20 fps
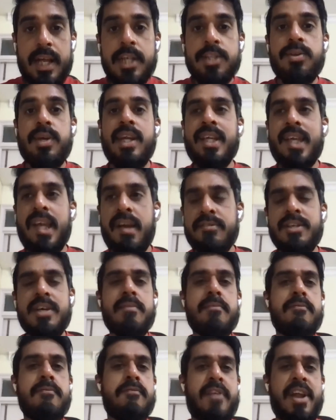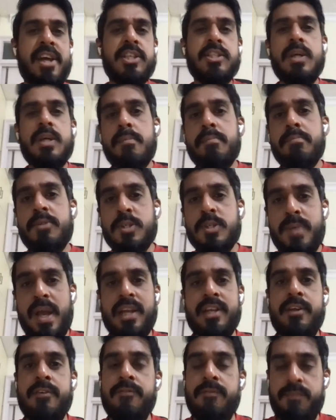So it gives a fresh
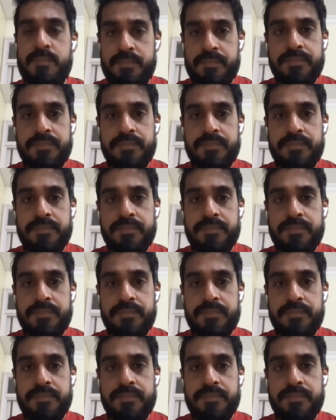perspective,